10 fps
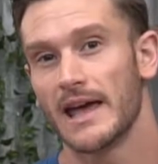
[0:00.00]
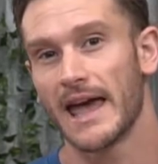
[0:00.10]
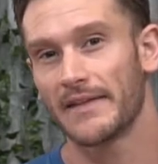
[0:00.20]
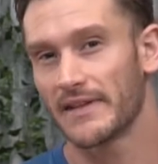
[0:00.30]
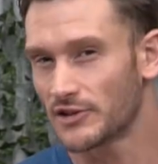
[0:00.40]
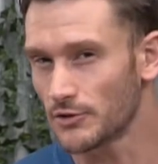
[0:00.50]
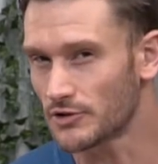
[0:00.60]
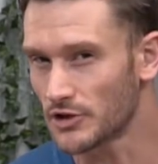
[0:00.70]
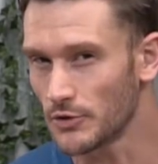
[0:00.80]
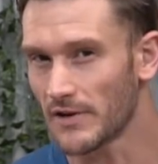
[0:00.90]
And they do
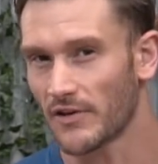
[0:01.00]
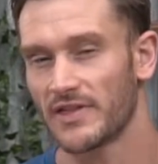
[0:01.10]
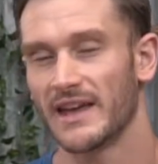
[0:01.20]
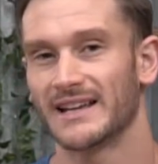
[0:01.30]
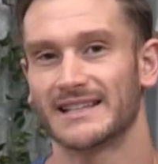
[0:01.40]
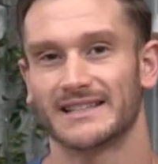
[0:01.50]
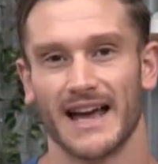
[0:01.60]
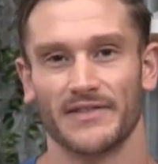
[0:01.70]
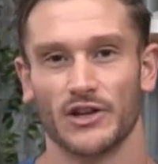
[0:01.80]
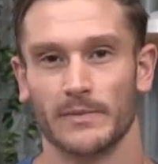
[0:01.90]
two different things inside the